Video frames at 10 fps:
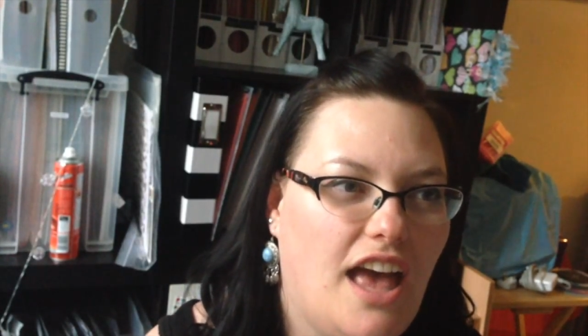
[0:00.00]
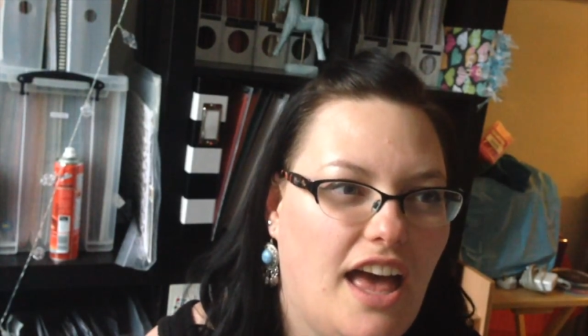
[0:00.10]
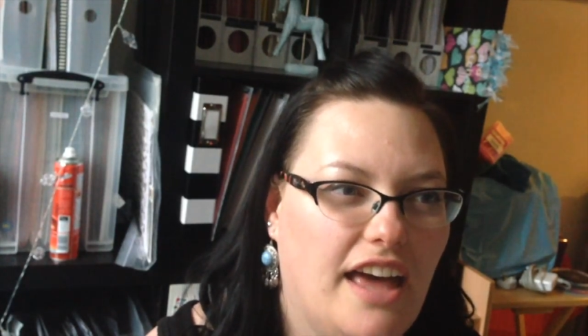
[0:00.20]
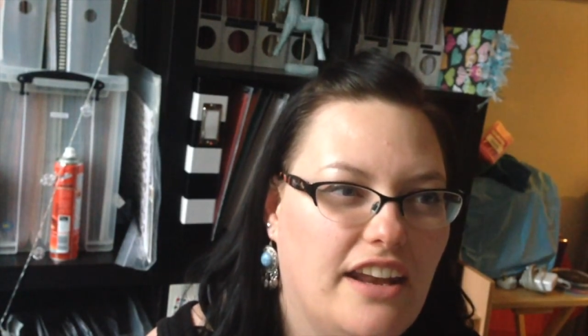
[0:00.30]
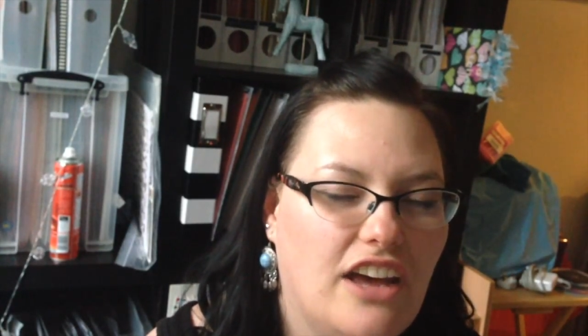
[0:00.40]

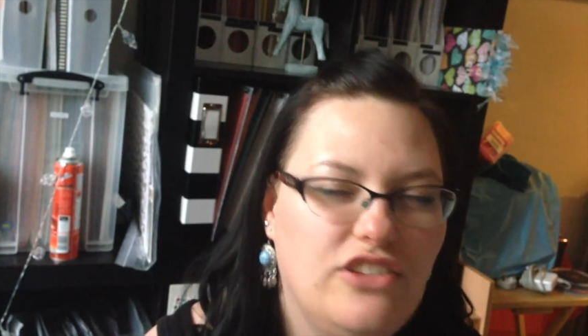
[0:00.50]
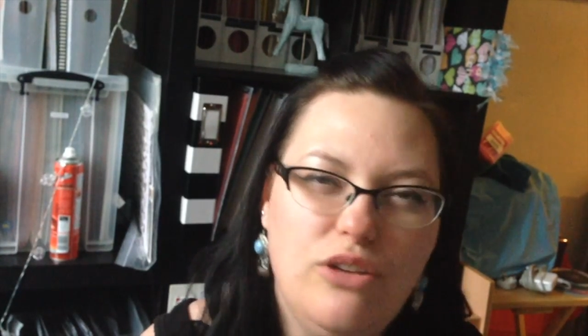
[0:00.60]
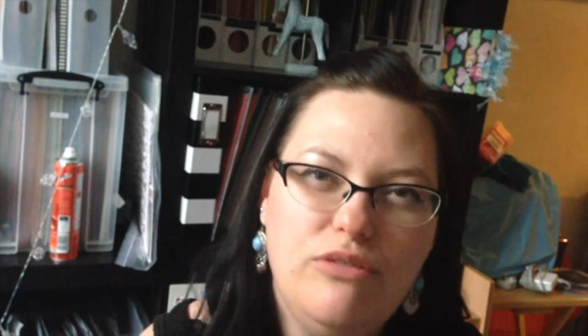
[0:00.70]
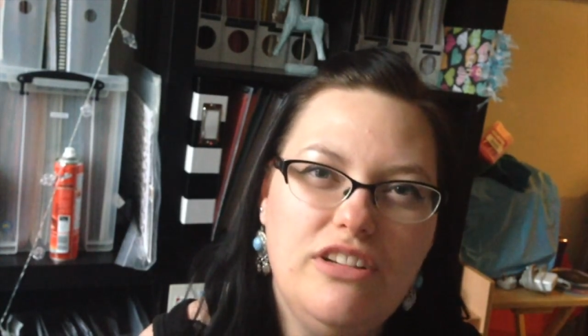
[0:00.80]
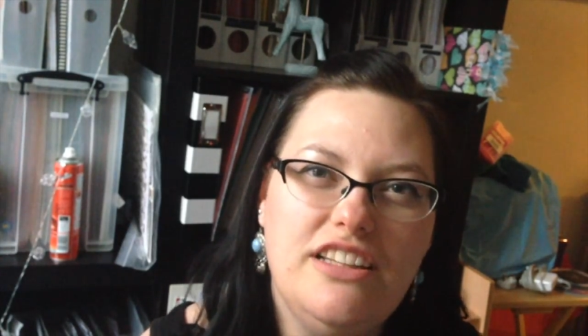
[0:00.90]
And I
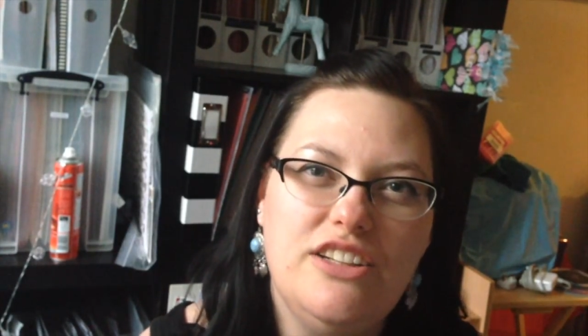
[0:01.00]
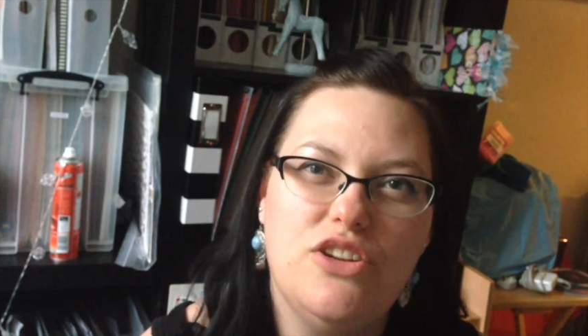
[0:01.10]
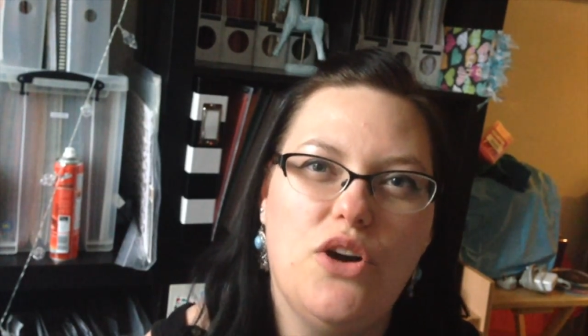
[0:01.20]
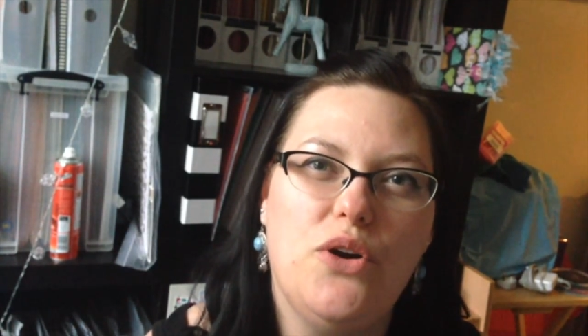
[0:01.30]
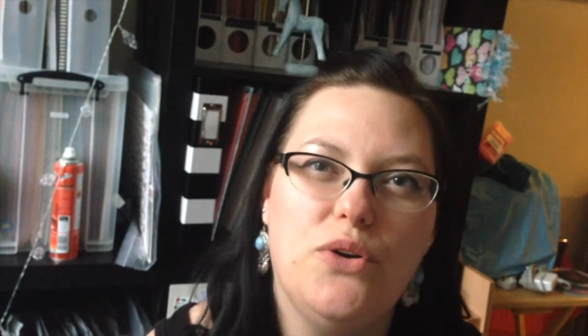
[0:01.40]
don't really
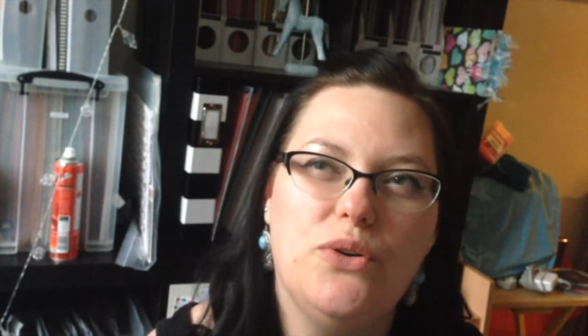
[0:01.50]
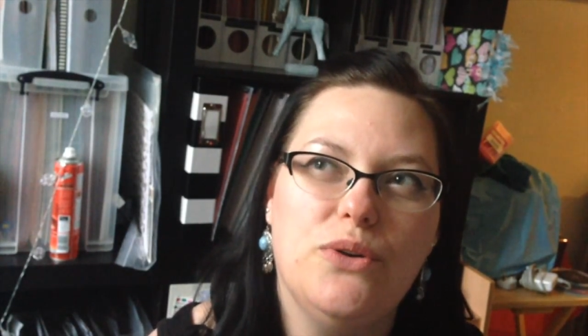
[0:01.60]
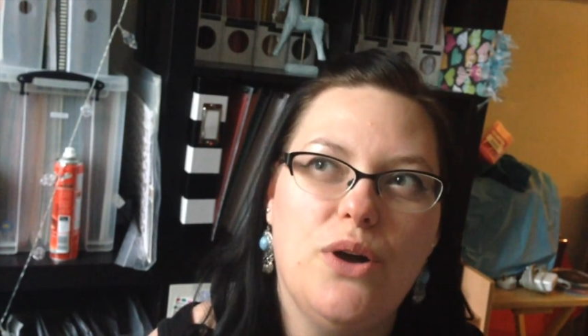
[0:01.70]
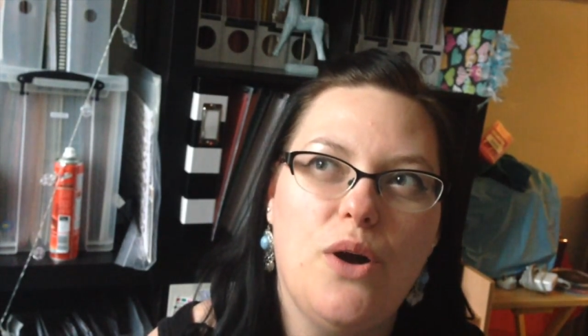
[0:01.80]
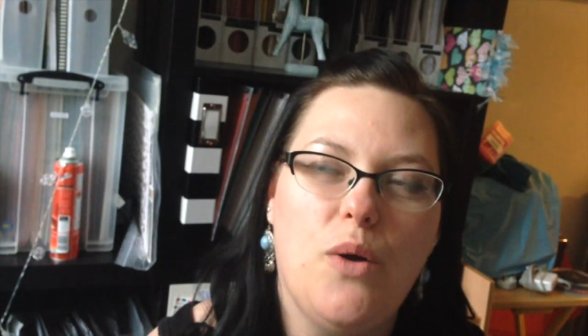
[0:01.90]

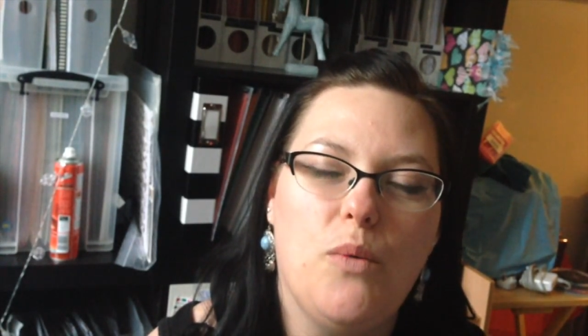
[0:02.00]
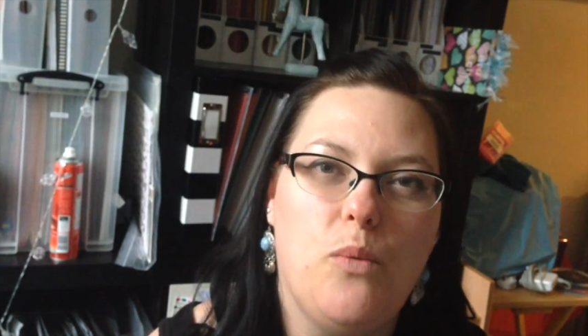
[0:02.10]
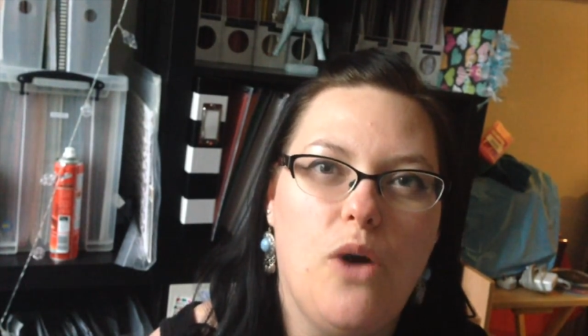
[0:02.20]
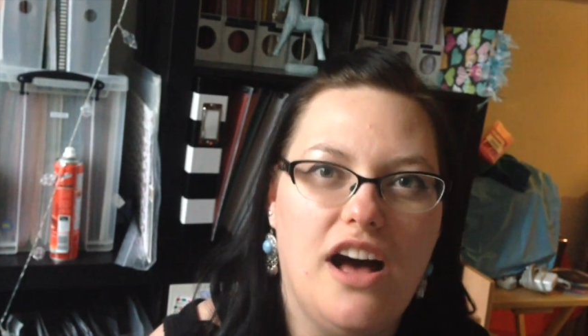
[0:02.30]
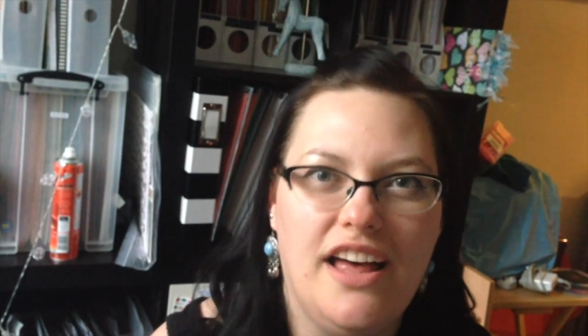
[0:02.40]
know
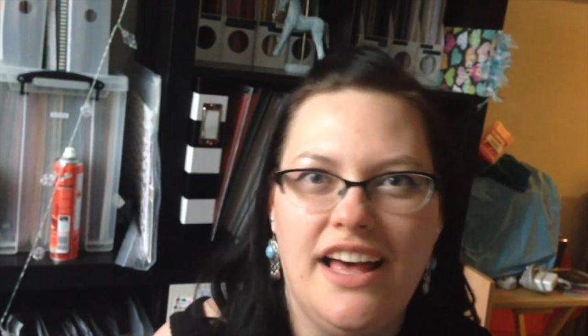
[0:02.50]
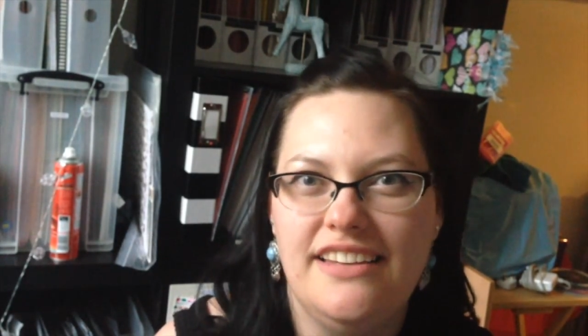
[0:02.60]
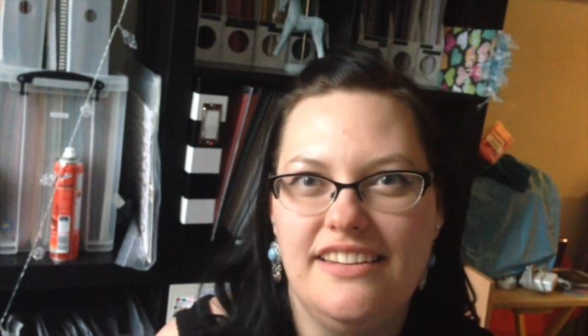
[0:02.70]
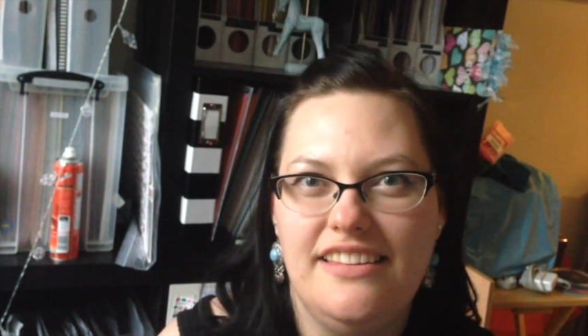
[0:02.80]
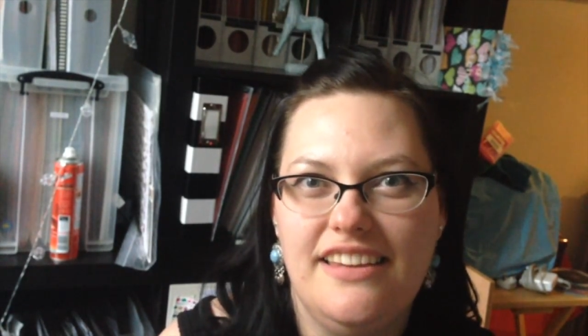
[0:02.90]
why I
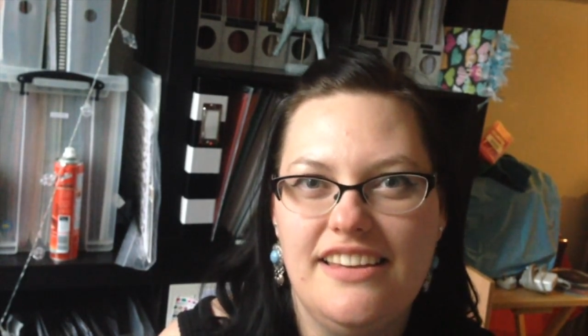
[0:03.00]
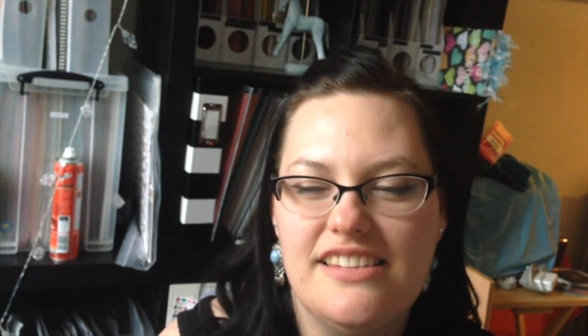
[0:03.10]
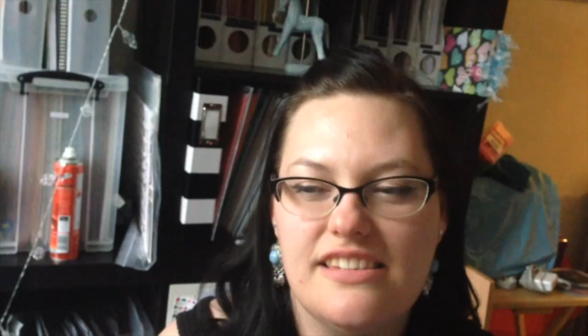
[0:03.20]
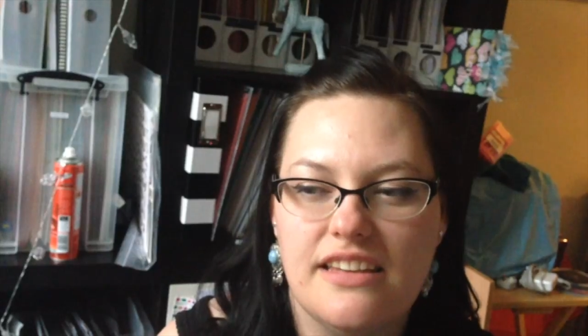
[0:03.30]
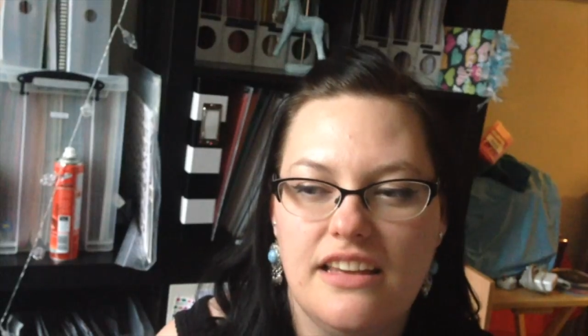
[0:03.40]
did
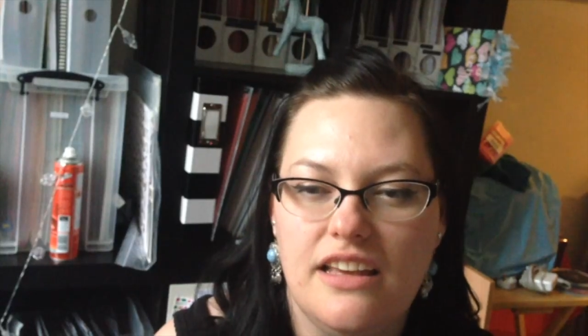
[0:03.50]
this,